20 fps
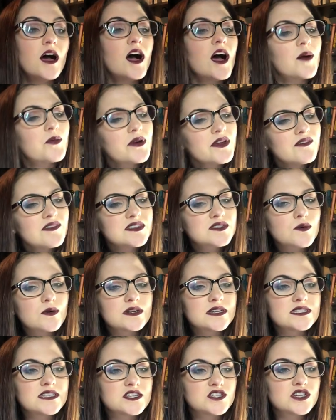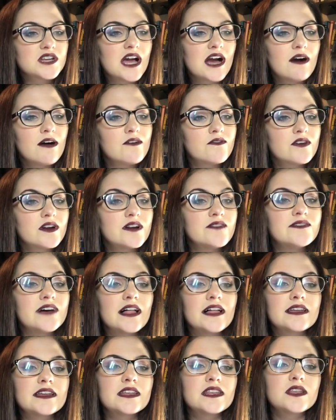A previous court decision, however,
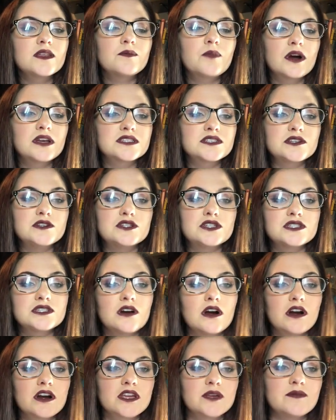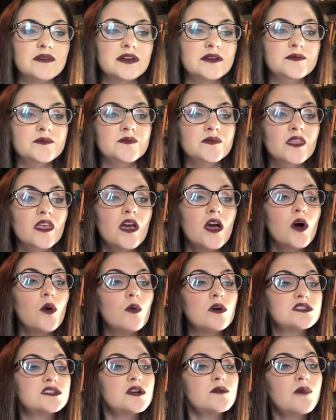invalidated the prosecution's argument.
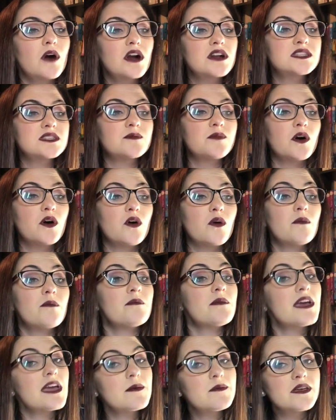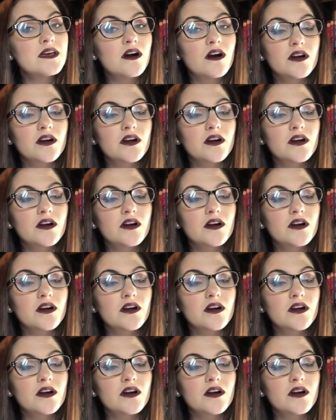While certain parts of the poem may be